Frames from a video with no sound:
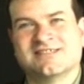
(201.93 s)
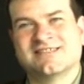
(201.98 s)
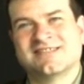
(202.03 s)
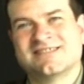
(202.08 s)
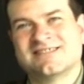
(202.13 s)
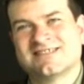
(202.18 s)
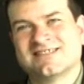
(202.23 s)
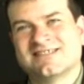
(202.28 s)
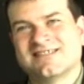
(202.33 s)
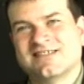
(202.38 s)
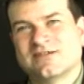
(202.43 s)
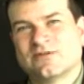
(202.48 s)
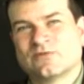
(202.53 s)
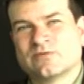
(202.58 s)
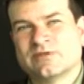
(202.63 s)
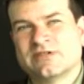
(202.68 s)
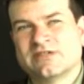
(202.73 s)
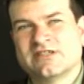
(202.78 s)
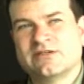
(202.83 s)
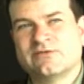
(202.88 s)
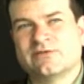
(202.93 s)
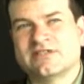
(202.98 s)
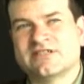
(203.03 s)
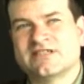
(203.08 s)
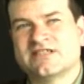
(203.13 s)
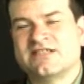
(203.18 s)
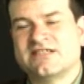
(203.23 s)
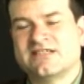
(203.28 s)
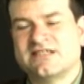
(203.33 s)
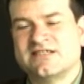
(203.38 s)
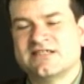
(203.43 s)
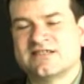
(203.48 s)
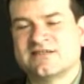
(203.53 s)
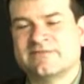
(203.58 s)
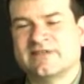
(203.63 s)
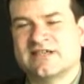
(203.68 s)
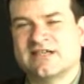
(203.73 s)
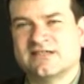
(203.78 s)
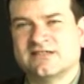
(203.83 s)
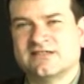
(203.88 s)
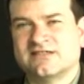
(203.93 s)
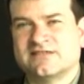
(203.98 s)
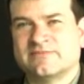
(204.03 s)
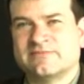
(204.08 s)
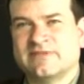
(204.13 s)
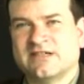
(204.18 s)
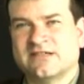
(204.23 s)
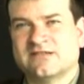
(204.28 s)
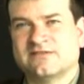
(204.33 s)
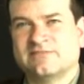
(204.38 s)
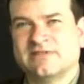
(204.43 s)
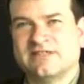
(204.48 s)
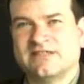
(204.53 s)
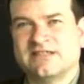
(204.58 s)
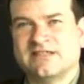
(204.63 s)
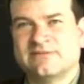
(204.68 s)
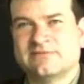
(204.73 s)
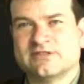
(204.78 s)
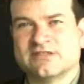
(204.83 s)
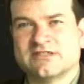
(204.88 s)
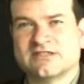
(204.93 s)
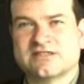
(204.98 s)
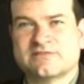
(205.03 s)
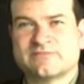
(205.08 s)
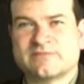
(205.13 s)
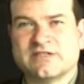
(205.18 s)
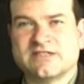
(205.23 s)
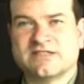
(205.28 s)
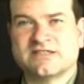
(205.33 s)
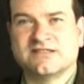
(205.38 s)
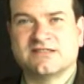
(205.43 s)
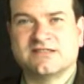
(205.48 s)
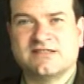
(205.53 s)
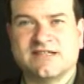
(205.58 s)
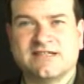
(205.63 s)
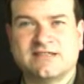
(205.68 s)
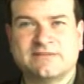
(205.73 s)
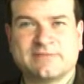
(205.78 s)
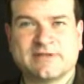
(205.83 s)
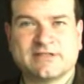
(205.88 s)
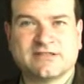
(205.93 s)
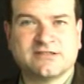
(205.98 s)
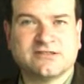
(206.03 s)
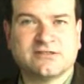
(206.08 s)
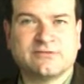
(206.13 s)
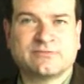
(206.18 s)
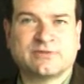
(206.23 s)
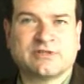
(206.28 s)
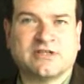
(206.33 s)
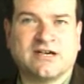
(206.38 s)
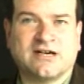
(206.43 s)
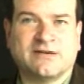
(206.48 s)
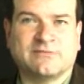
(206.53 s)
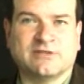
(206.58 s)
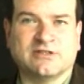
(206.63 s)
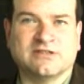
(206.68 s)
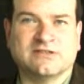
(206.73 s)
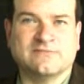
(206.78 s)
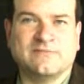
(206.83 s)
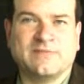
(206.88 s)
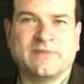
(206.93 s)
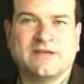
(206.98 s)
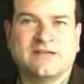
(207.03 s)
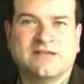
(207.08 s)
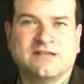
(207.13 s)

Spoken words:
And that's really what CT is about being able to express a data parallel problem,